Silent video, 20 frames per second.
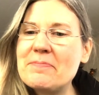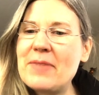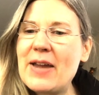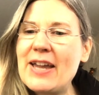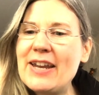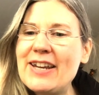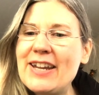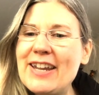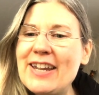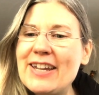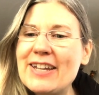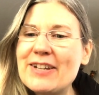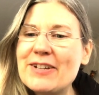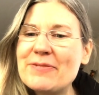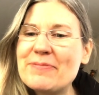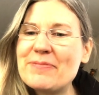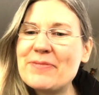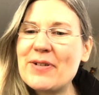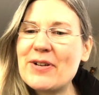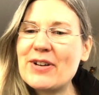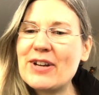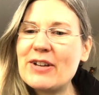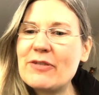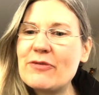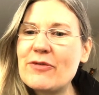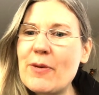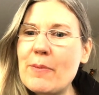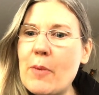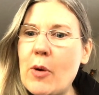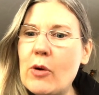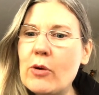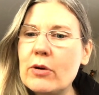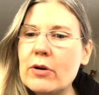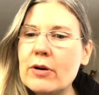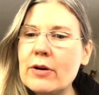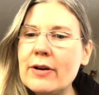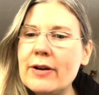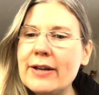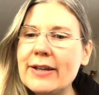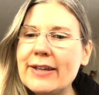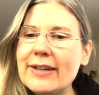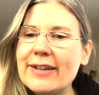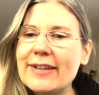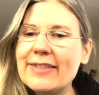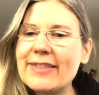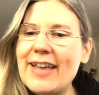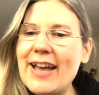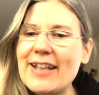Betty, good morning from Oregon.